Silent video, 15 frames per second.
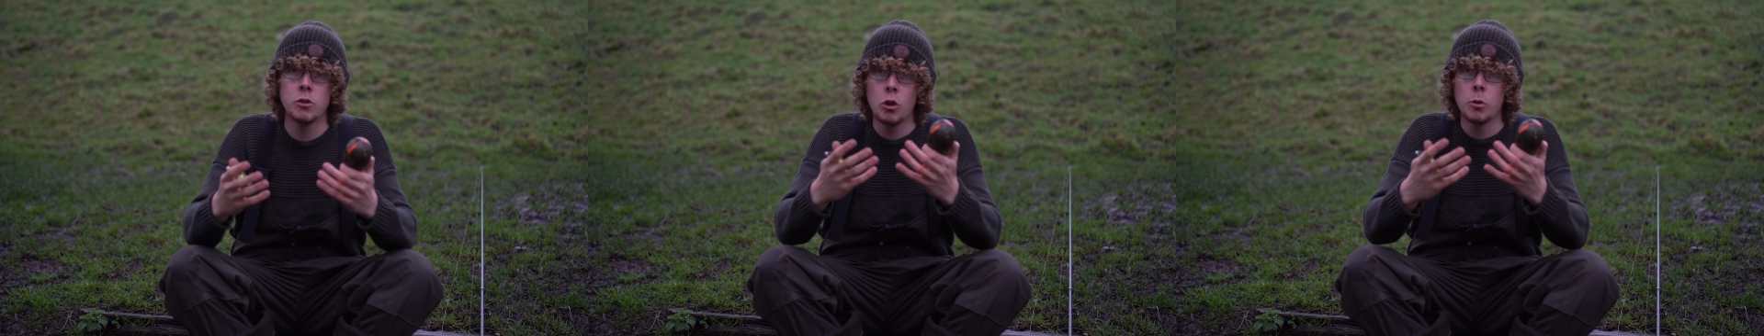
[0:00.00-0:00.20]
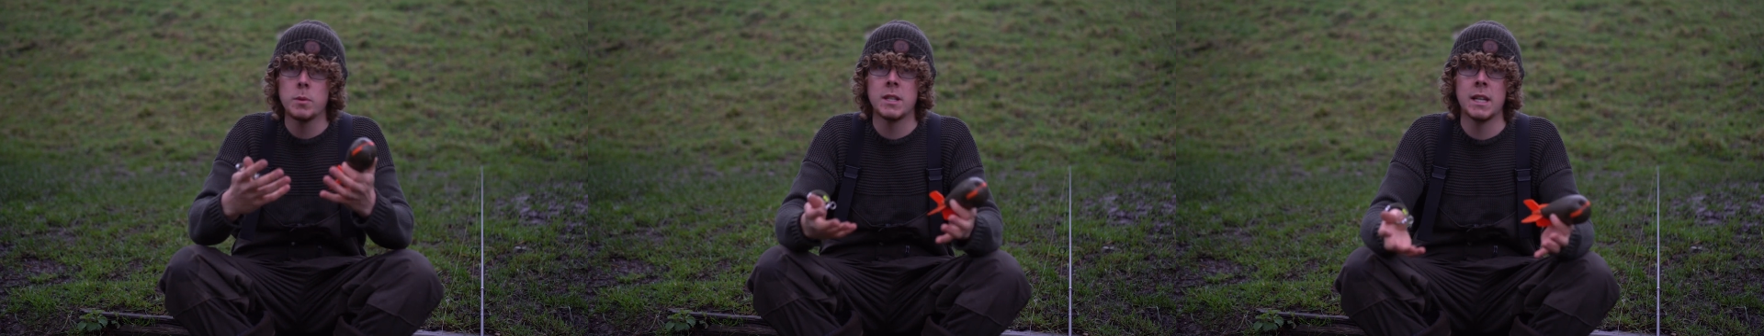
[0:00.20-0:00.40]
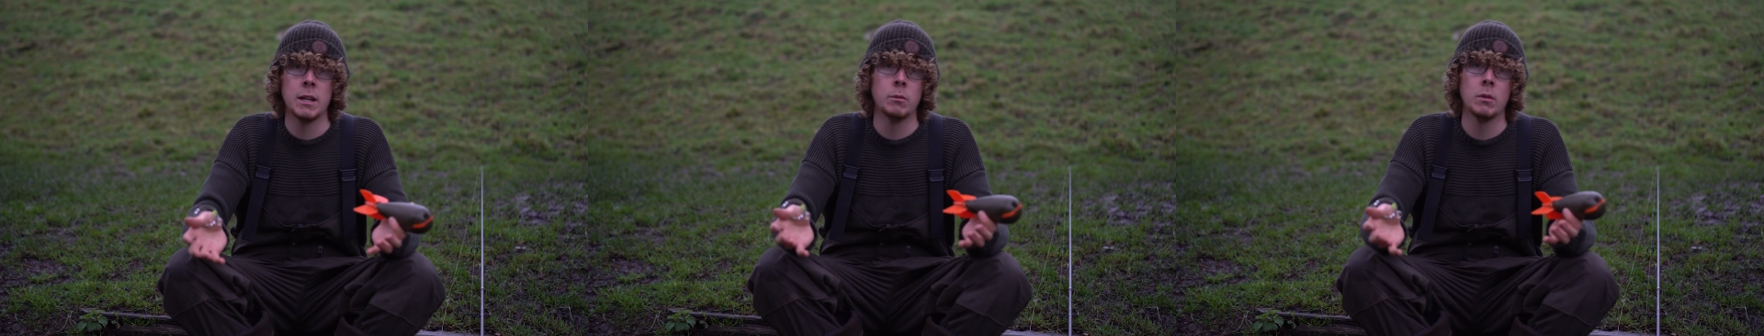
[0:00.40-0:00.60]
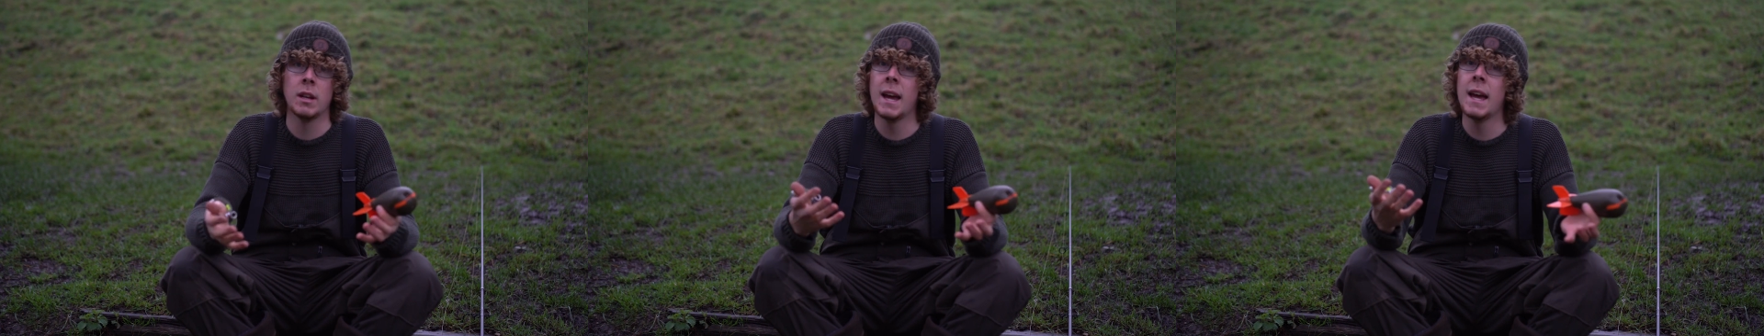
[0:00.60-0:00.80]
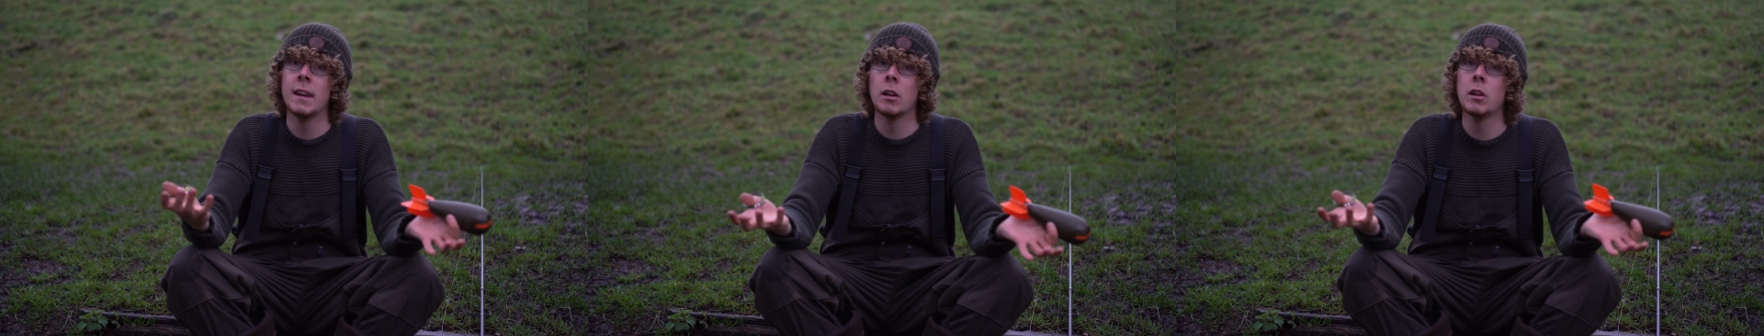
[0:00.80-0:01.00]
drops down
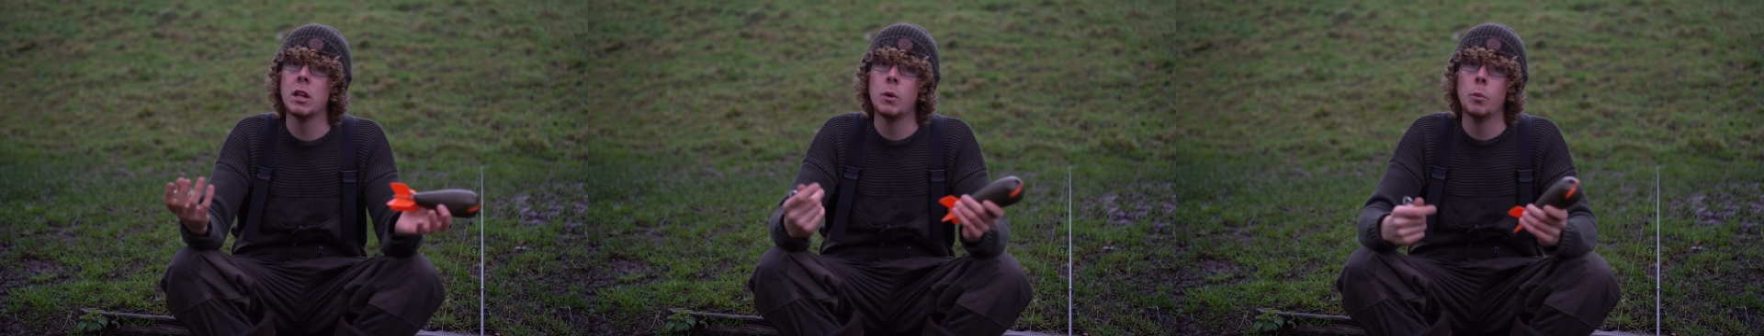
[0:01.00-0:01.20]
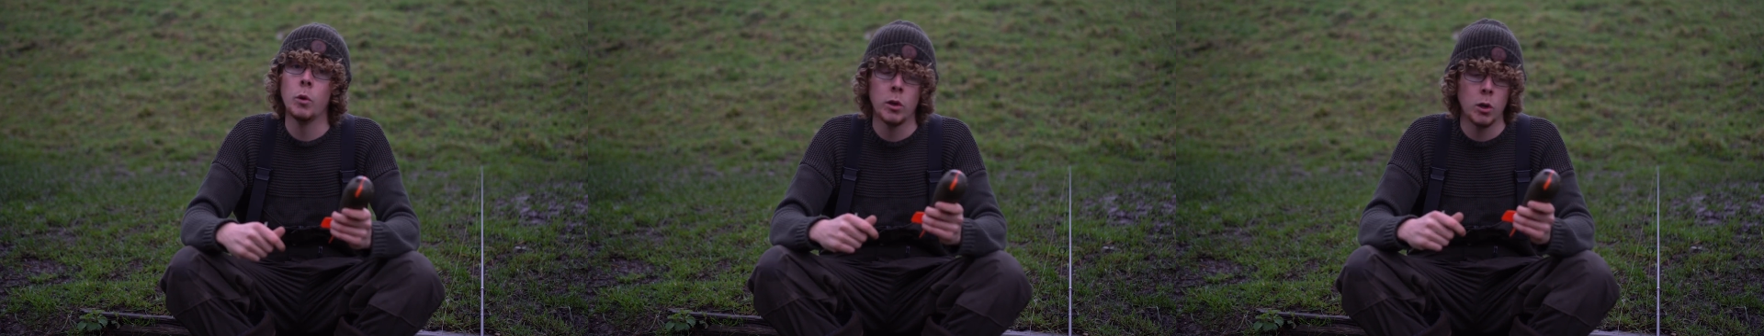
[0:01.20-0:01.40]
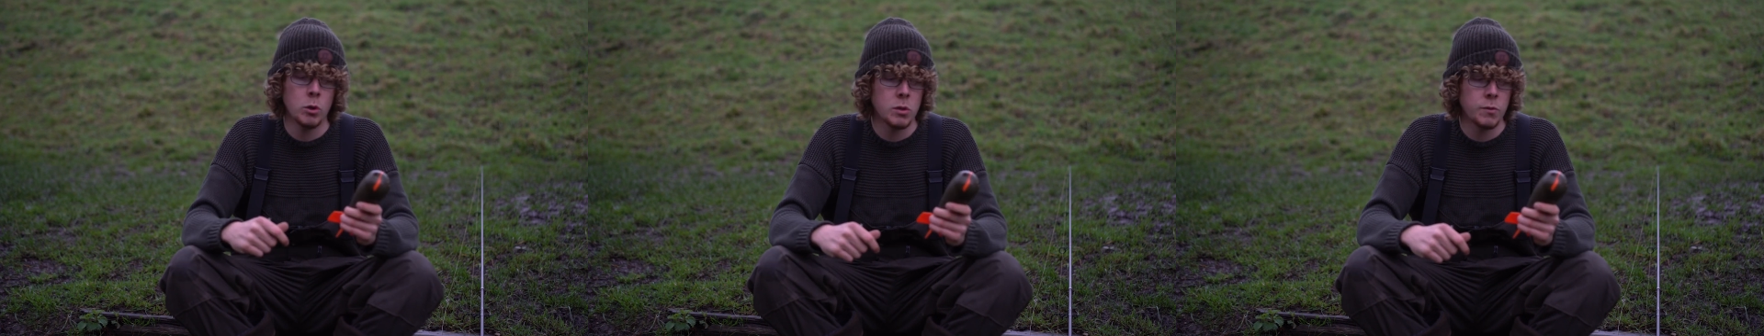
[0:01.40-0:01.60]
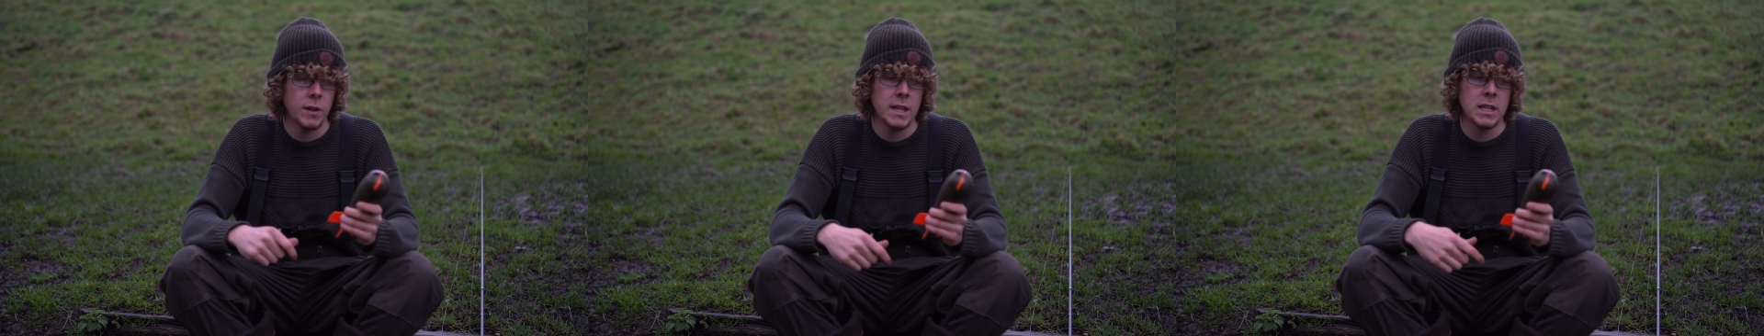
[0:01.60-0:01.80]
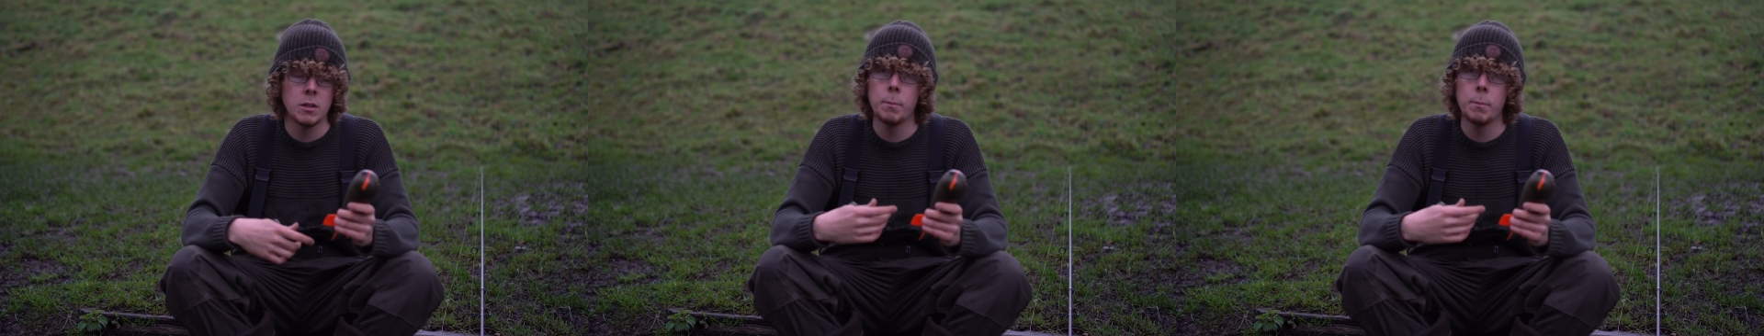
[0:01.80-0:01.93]
again like it would loose feed.